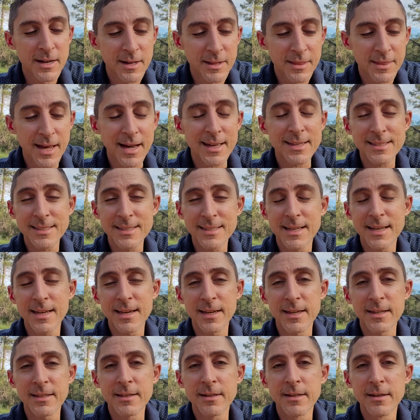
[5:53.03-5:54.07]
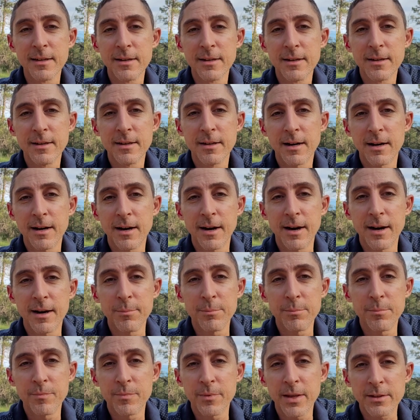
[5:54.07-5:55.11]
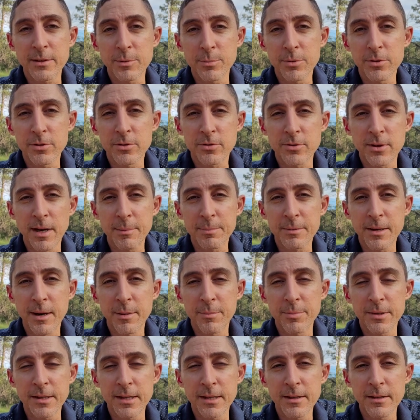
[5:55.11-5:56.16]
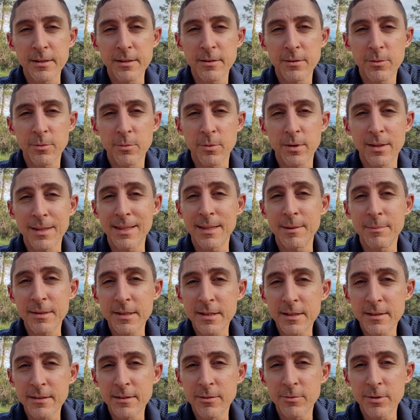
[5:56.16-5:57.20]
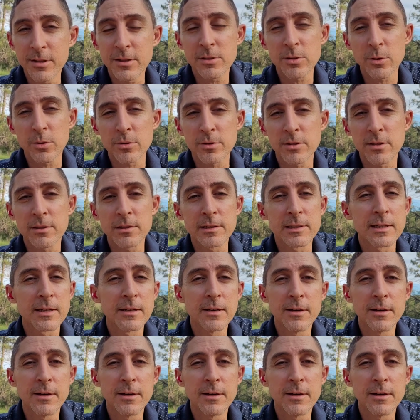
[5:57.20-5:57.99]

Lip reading: That said, as a bootstrap company with limited resources,